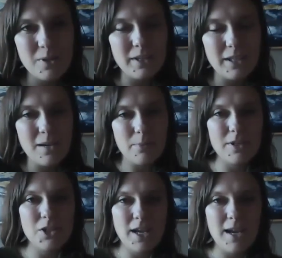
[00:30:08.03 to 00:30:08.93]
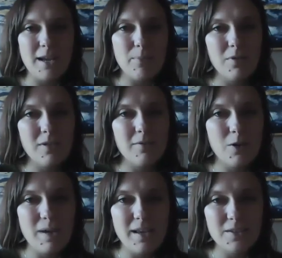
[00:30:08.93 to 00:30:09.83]
We really appreciate both of
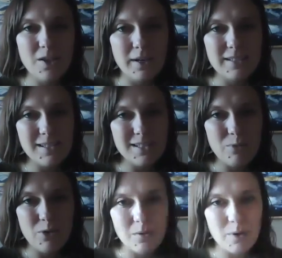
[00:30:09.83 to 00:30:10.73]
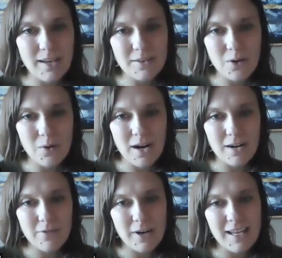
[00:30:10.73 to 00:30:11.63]
you being so accessible and working so
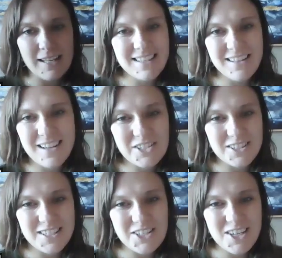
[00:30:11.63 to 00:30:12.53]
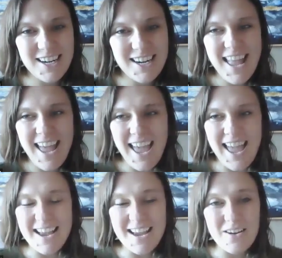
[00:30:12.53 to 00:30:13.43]
hard for kids in the legislature,
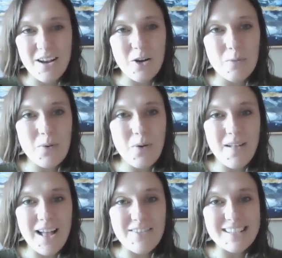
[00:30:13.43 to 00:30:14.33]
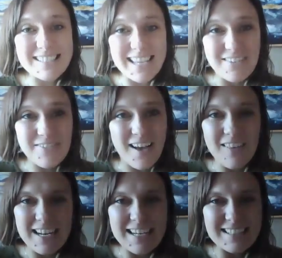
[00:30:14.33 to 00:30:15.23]
and hope you all have a safe
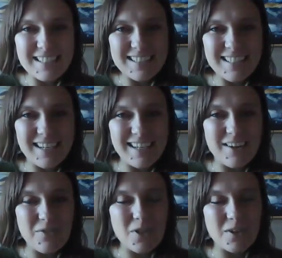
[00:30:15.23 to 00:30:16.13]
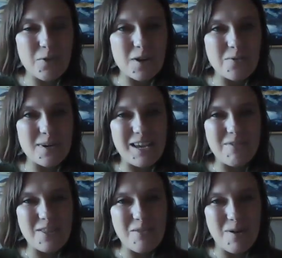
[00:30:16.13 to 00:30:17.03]
holiday season and look forward to working
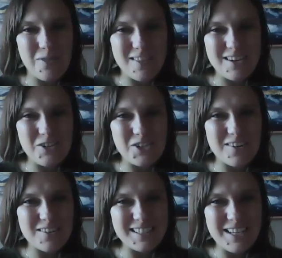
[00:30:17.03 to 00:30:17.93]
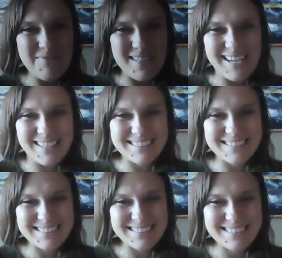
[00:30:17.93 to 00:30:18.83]
with you both in the new General Assembly.
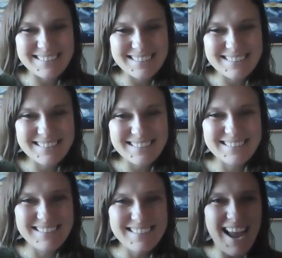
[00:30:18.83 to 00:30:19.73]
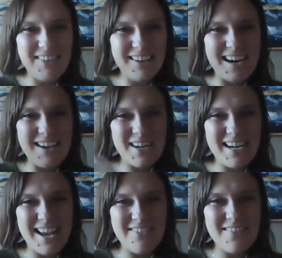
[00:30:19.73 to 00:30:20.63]
Have a great
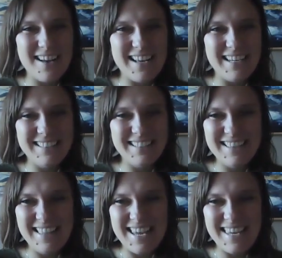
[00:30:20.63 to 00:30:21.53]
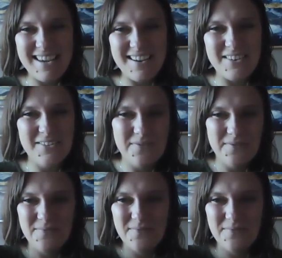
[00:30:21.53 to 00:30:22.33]
morning, everyone. Thank you.